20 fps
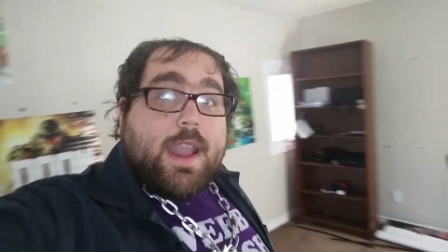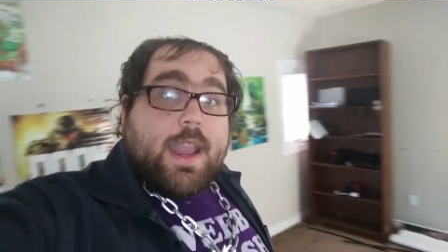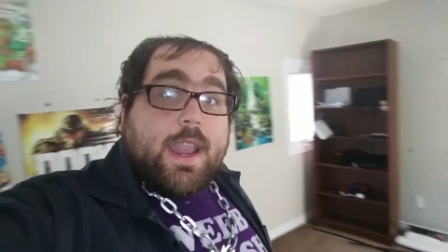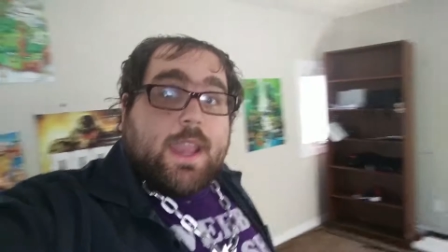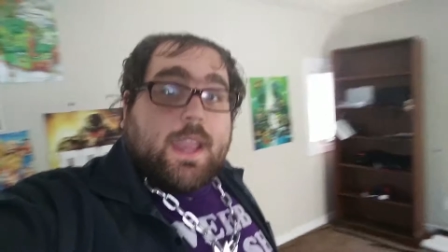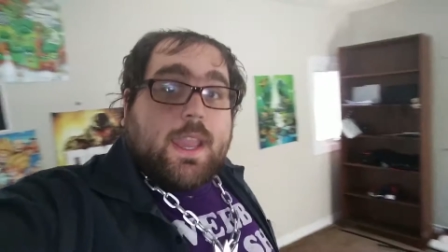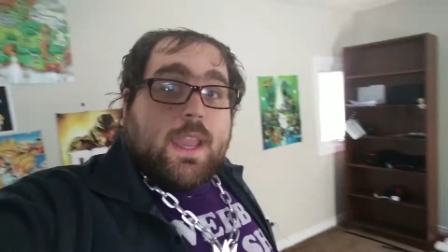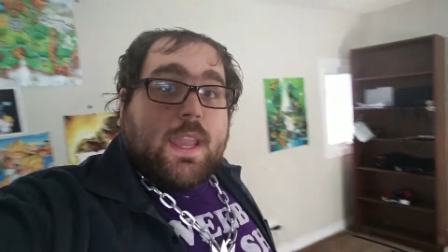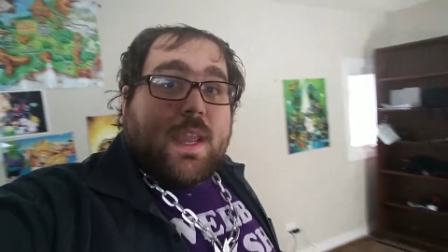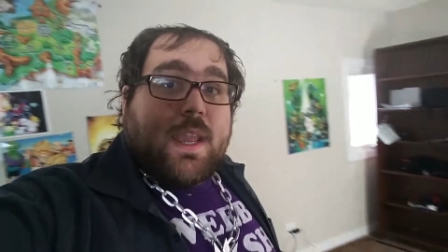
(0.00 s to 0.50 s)

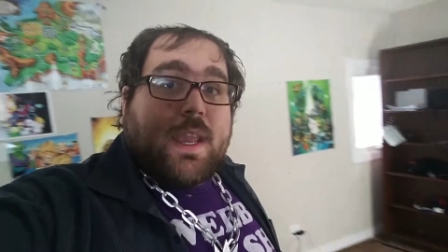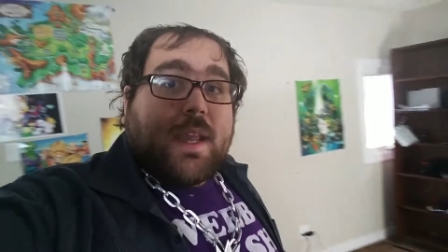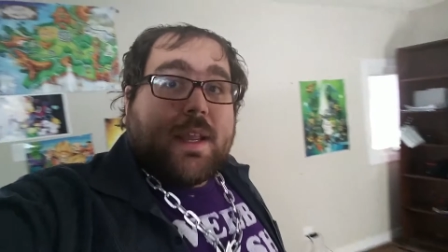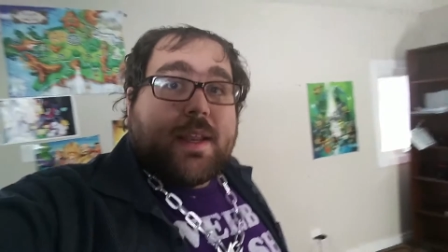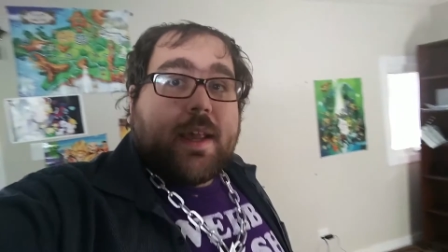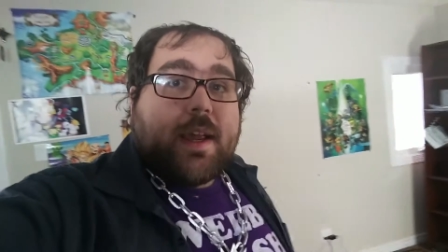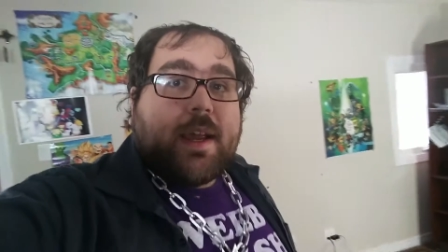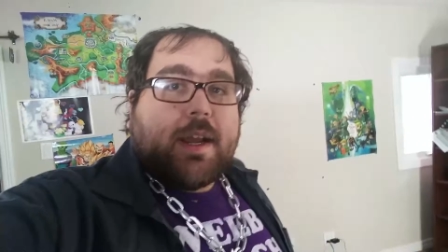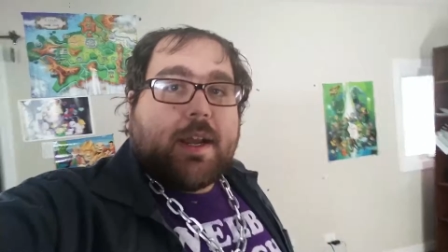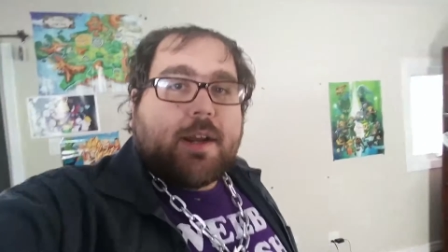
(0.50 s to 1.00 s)
Hey
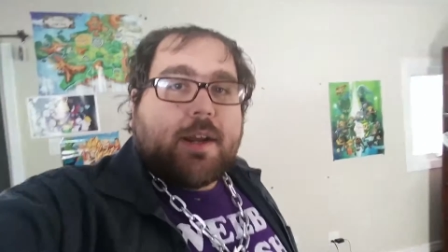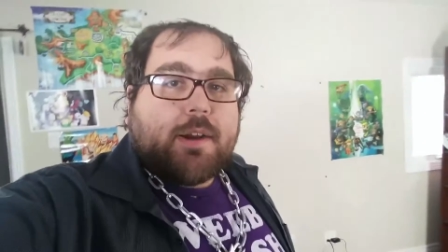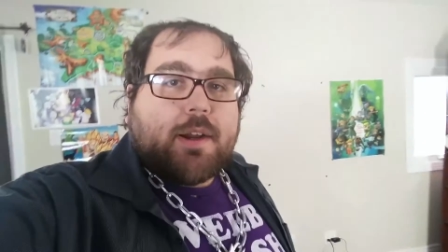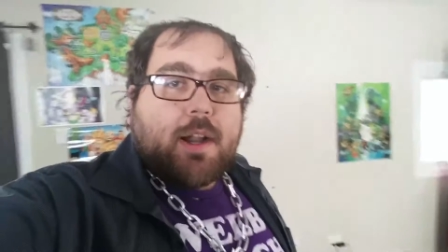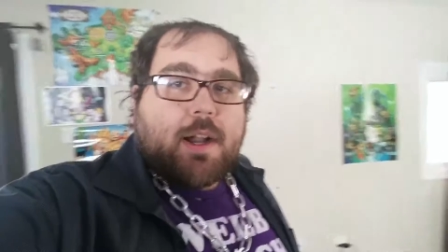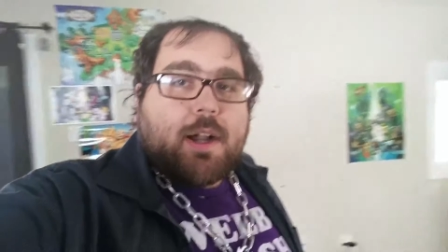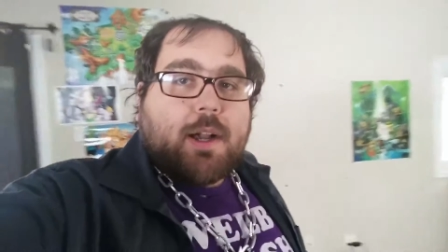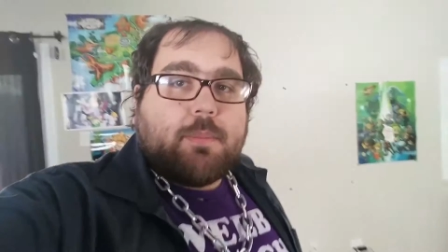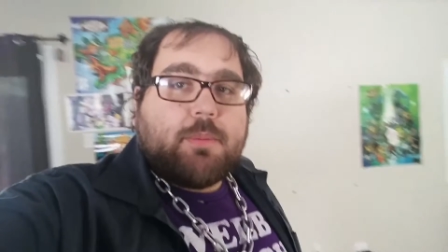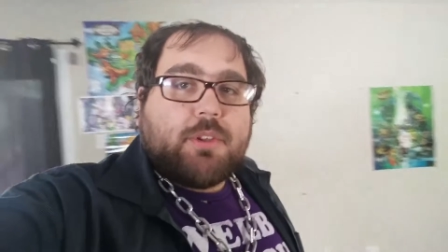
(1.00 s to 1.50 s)

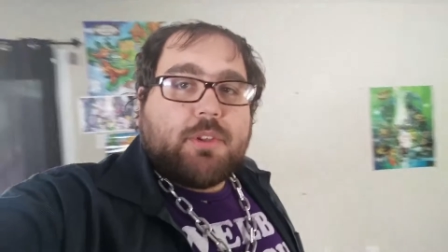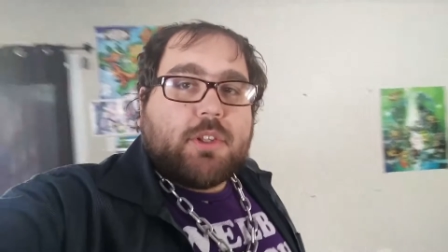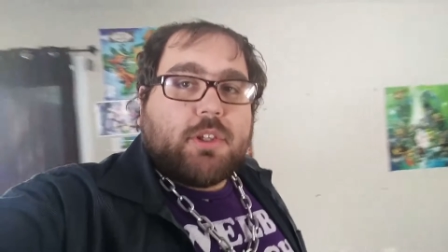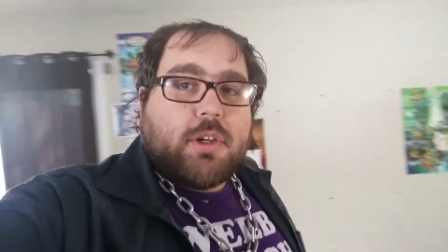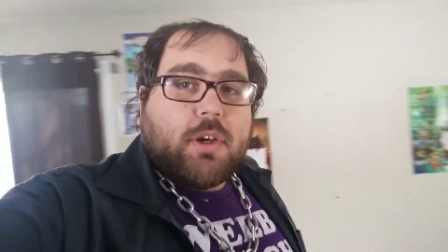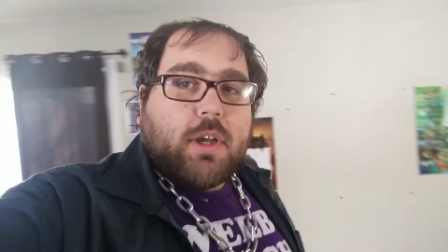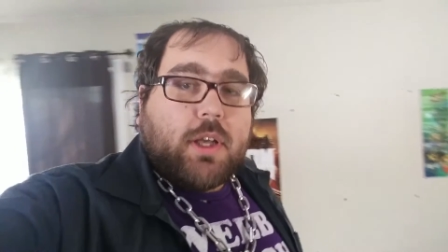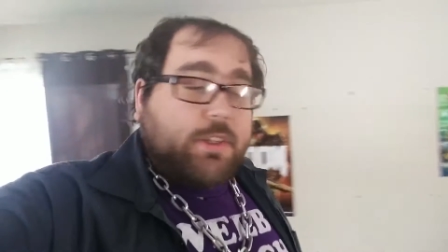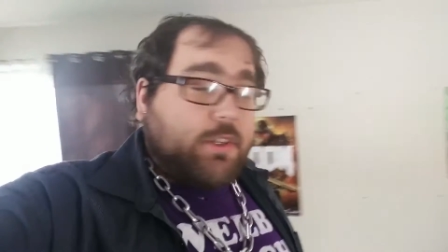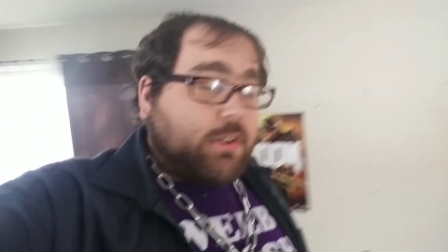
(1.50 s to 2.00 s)
there. Um,
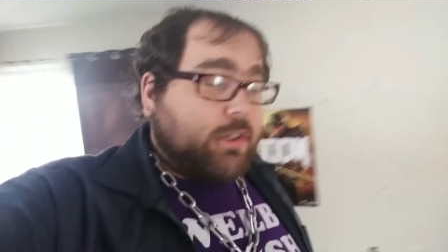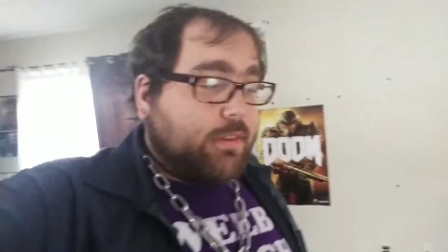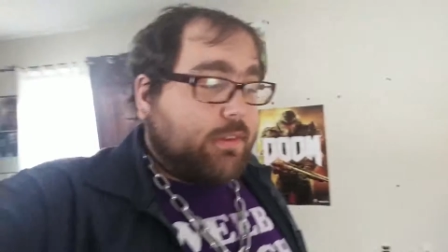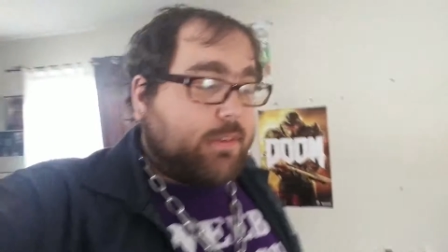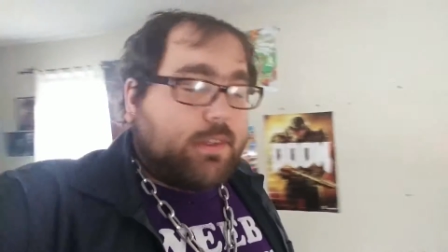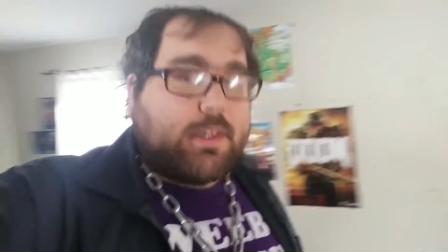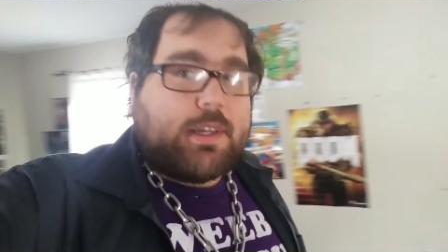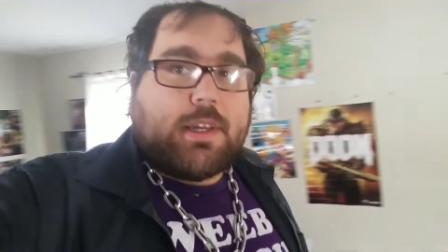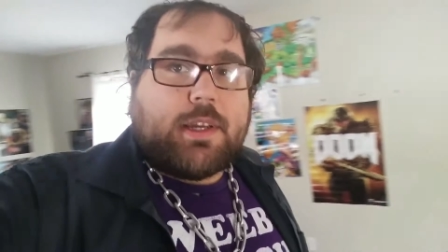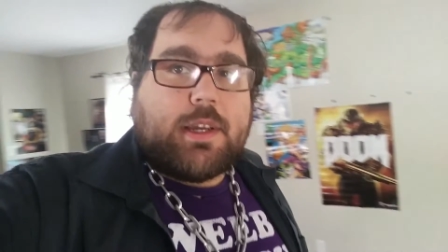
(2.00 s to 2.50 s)
so as you can
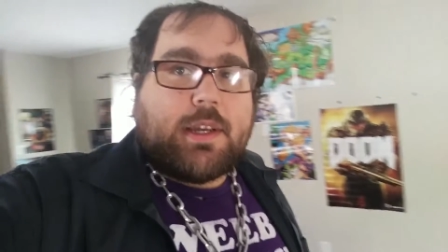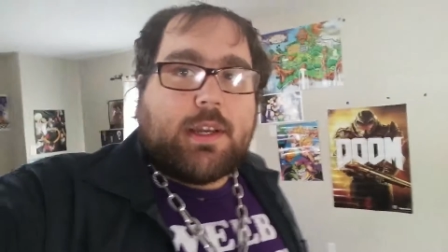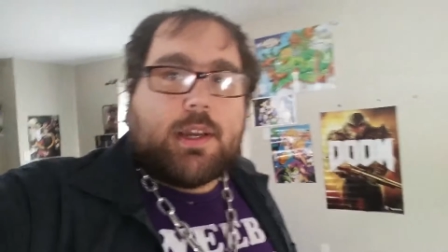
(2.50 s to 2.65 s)
see,